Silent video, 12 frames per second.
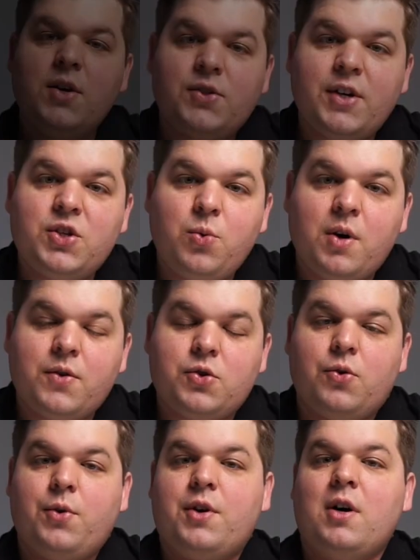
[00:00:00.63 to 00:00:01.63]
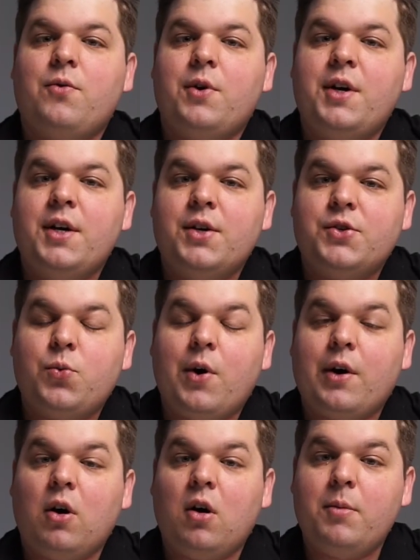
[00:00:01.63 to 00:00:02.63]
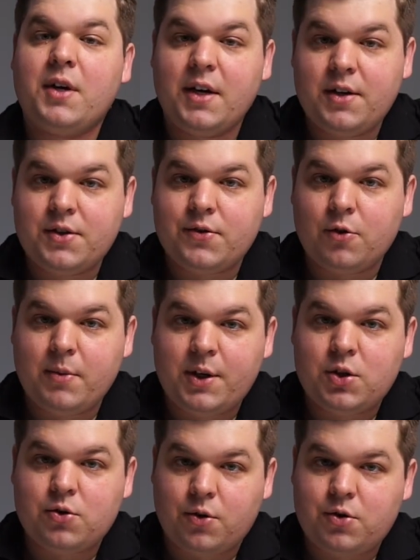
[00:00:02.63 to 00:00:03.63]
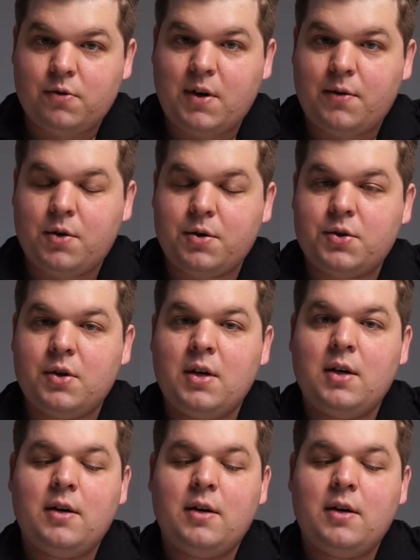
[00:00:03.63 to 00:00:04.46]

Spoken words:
Stage 1 of stroke recovery is where it all begins for many stroke survivors.